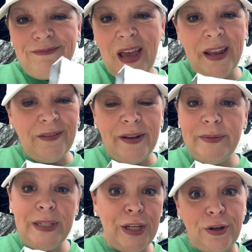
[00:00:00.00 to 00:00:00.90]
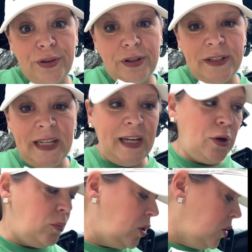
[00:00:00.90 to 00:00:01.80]
I don't know, 10 or 13
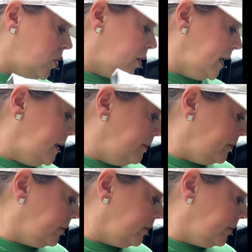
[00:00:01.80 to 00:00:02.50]
on Mercari.